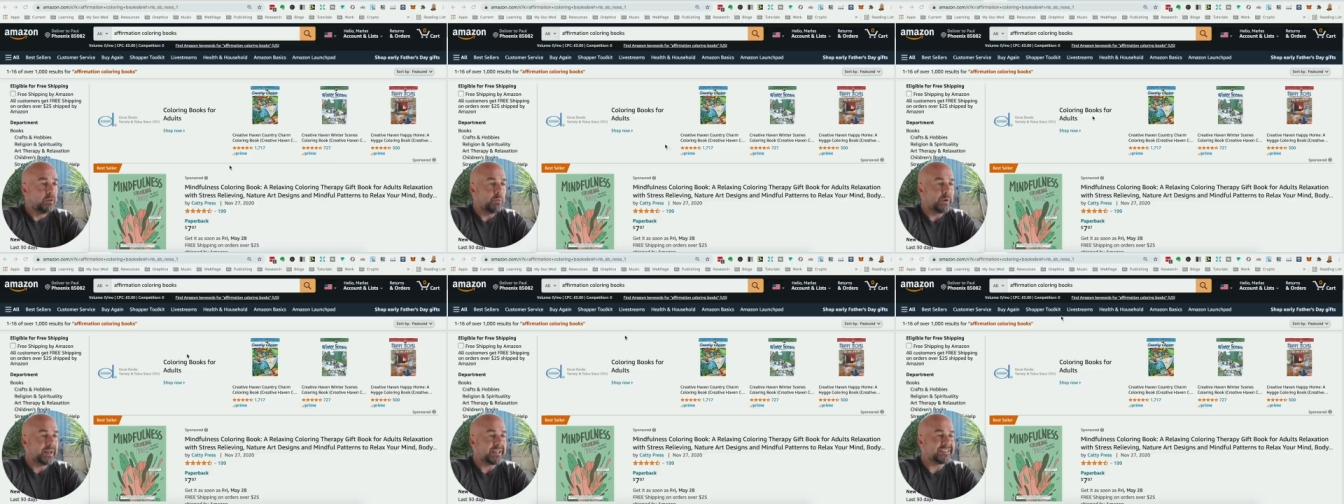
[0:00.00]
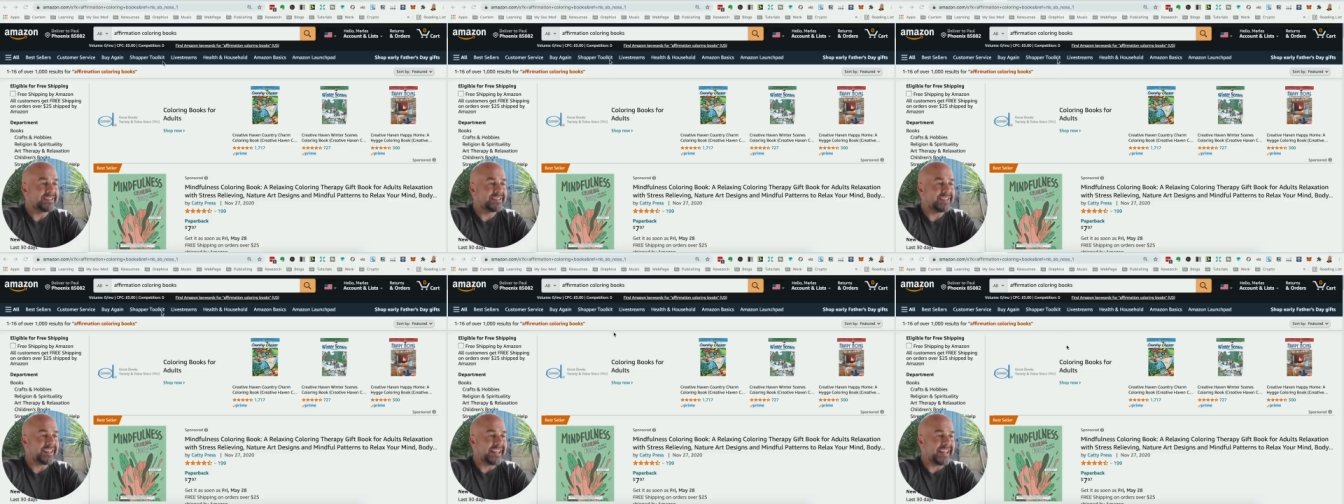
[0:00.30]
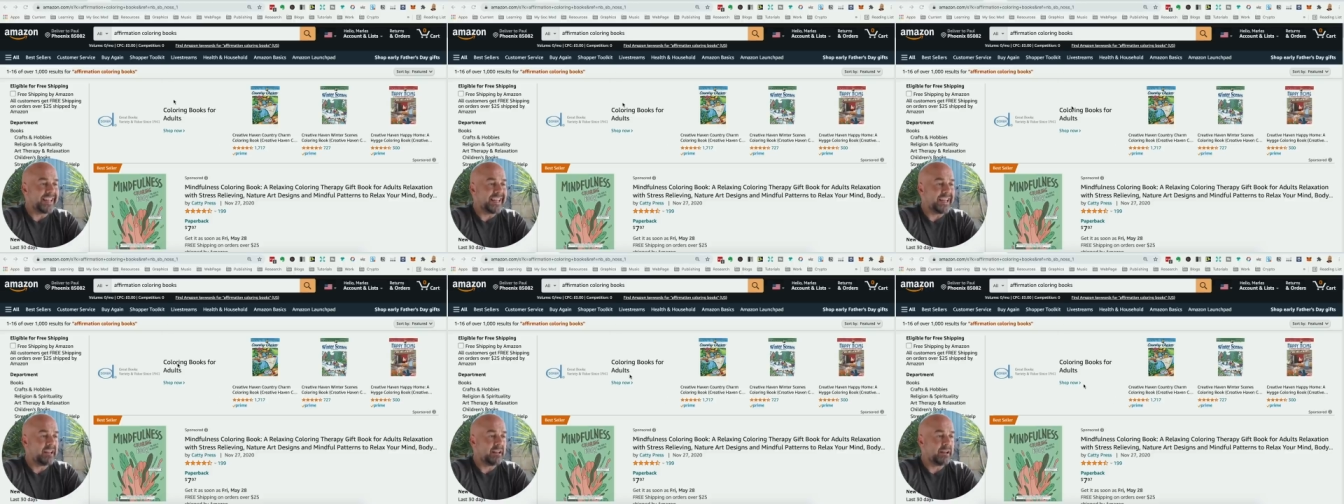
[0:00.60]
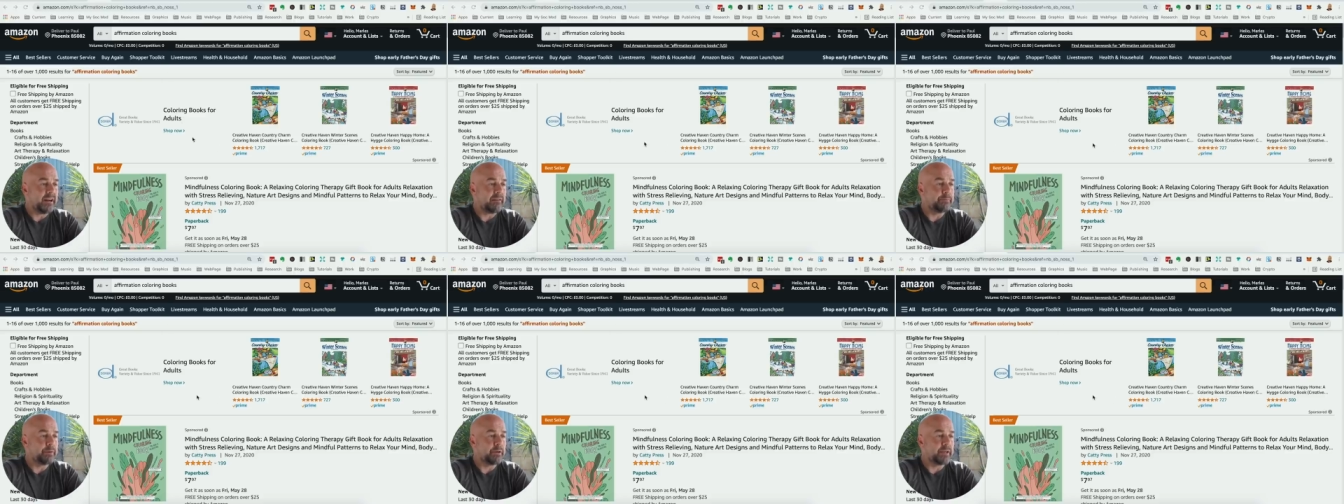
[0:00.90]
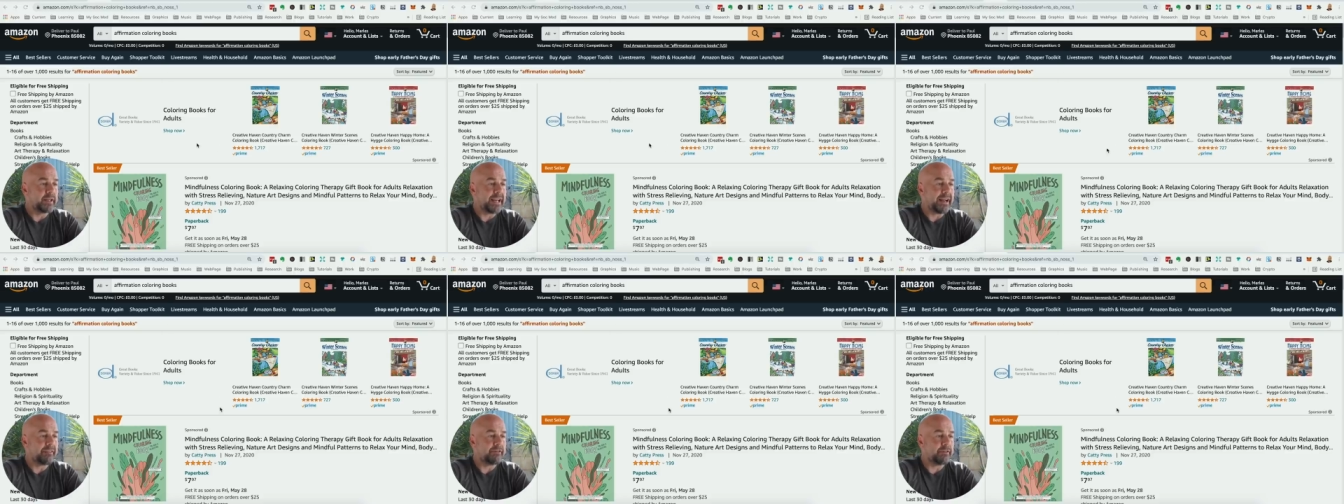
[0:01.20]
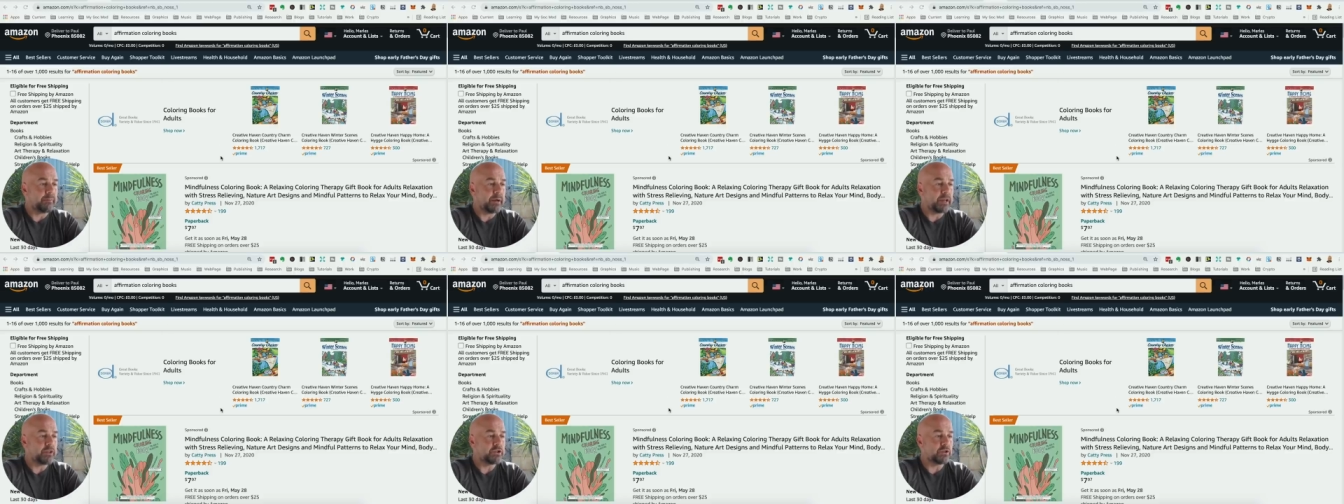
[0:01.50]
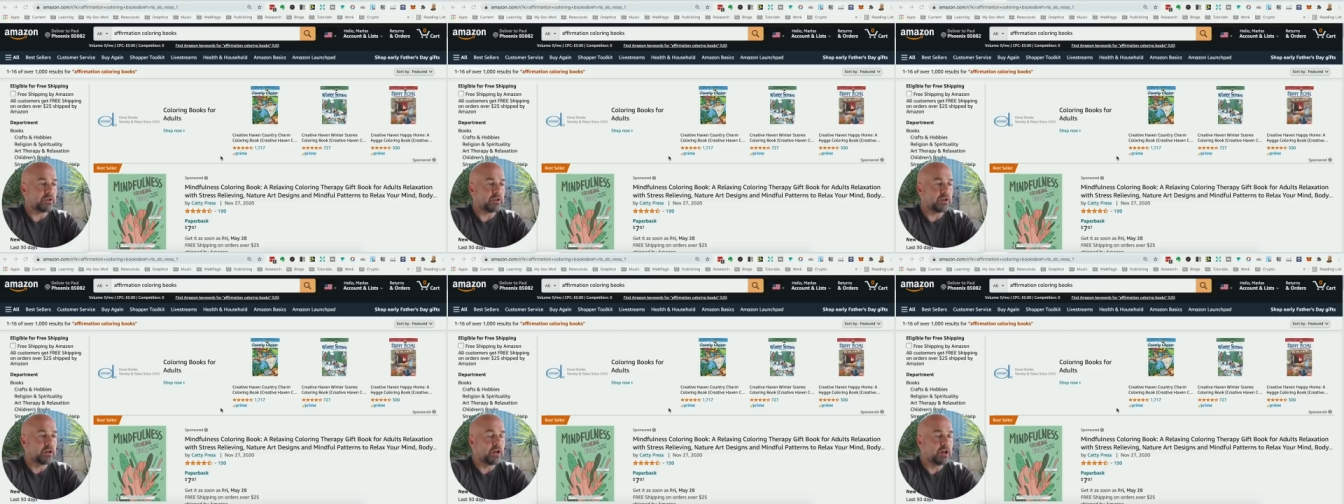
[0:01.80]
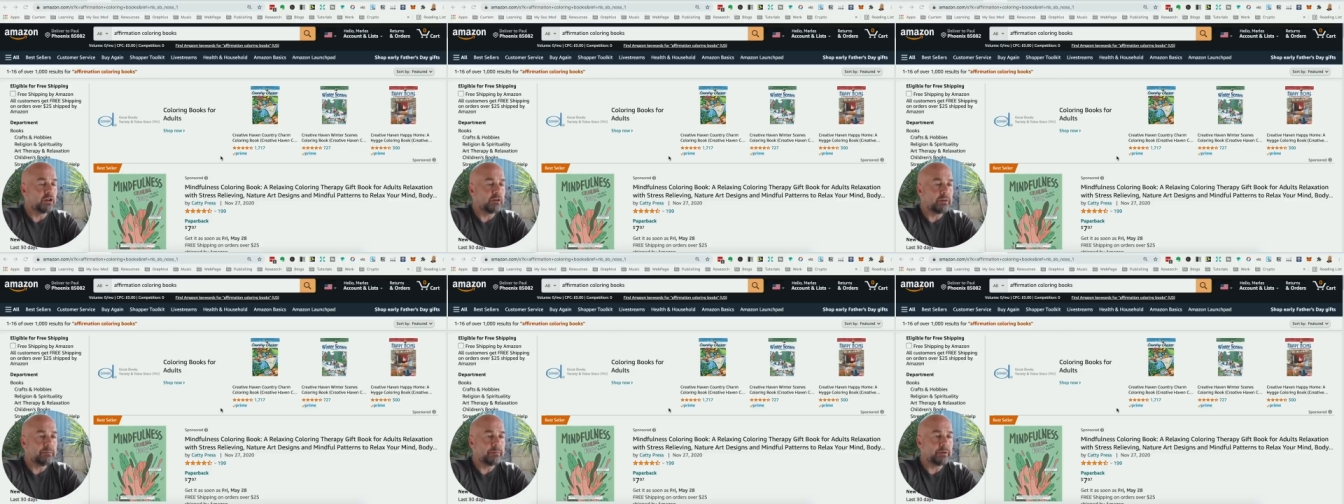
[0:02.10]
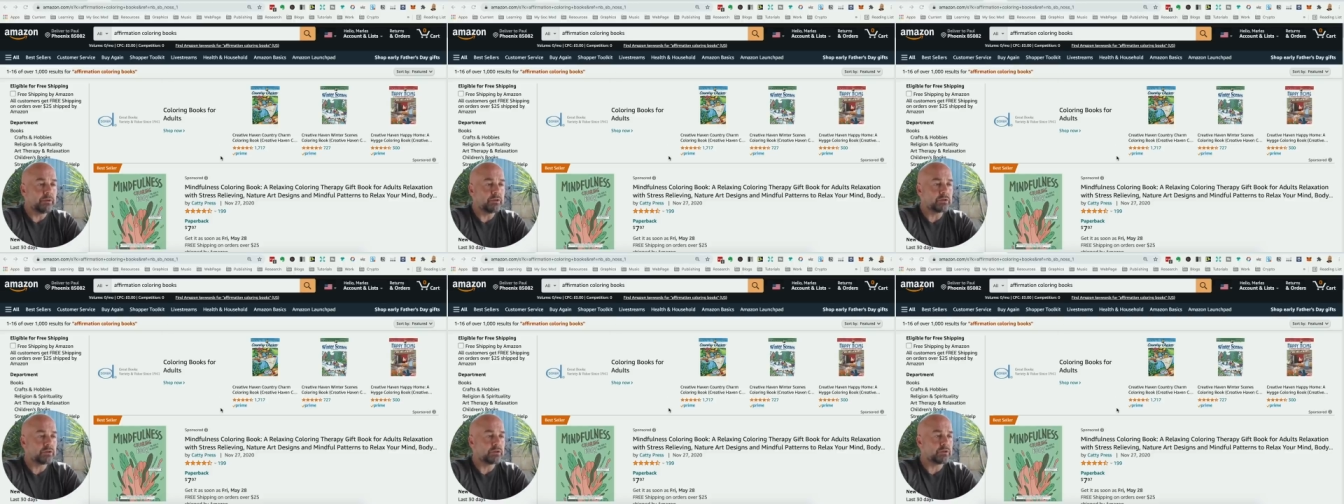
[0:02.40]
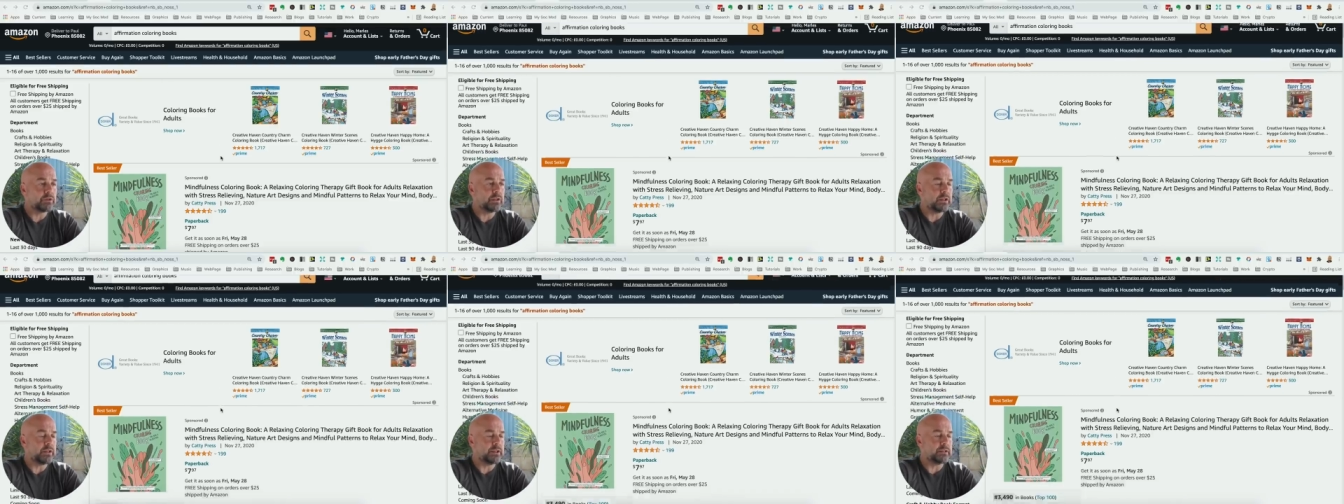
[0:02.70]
we can see here I've put in affirmation colouring books